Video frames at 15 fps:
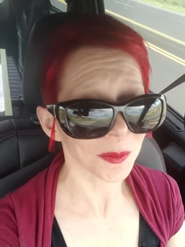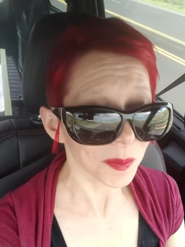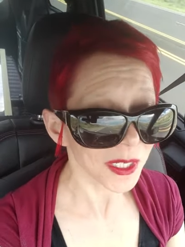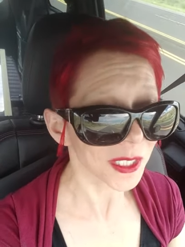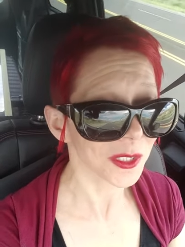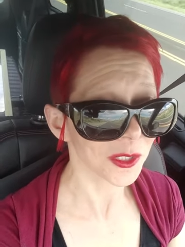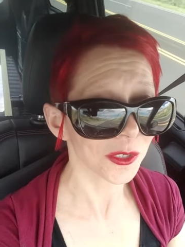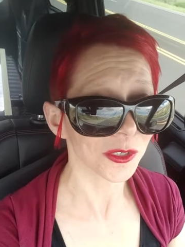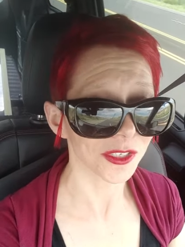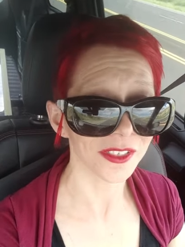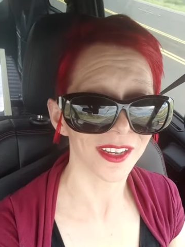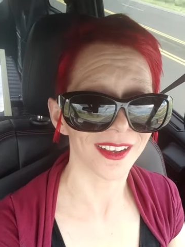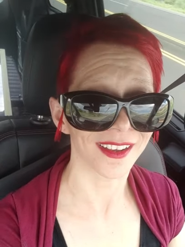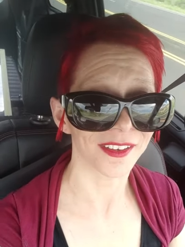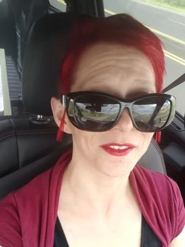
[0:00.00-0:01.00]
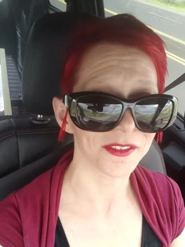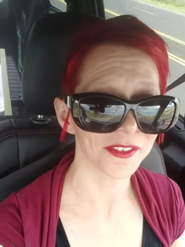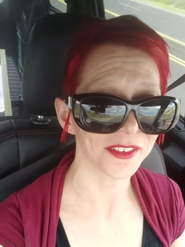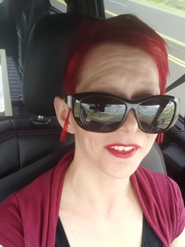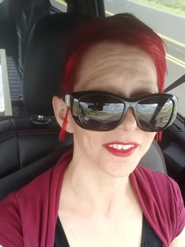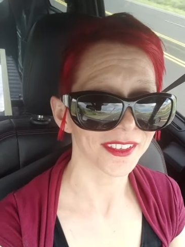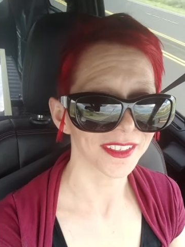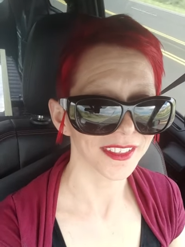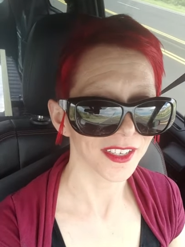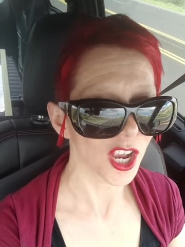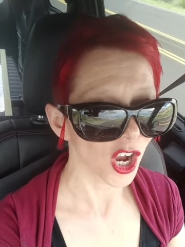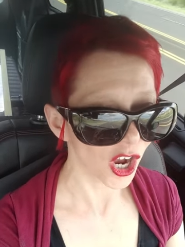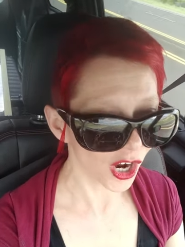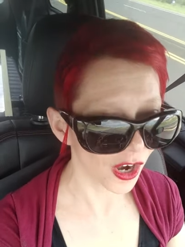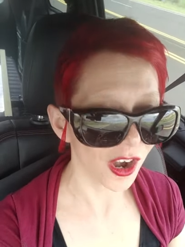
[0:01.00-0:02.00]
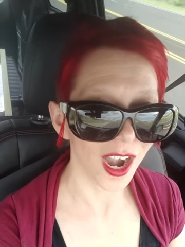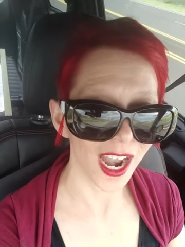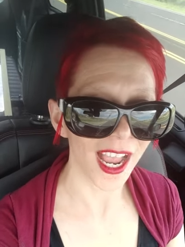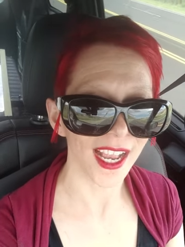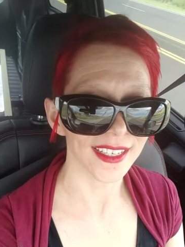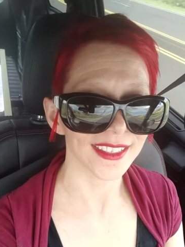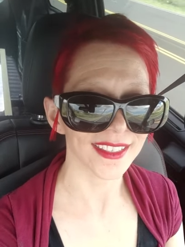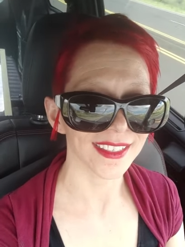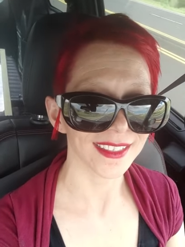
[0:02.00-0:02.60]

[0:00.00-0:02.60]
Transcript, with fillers: the pictures of are at